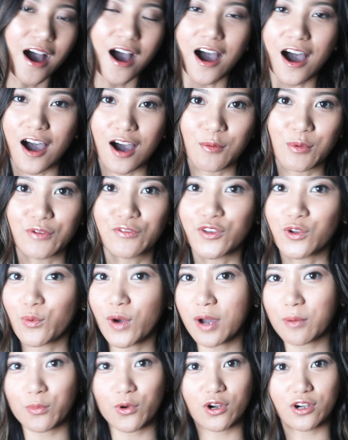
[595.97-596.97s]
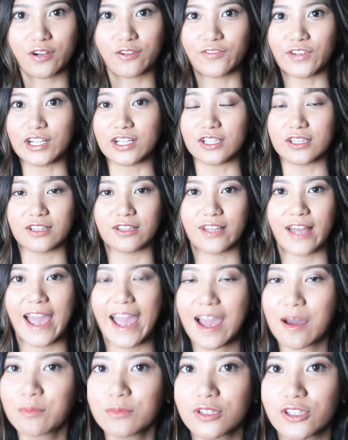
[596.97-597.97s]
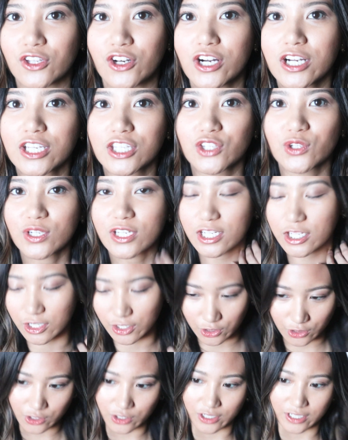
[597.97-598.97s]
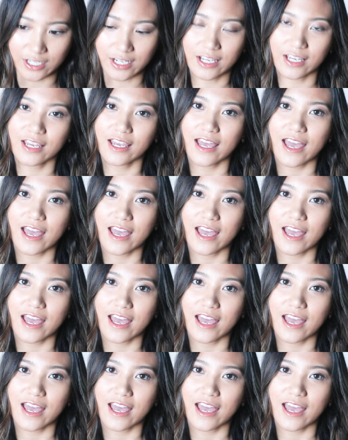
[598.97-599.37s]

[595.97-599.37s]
If you want more of a glam look, you could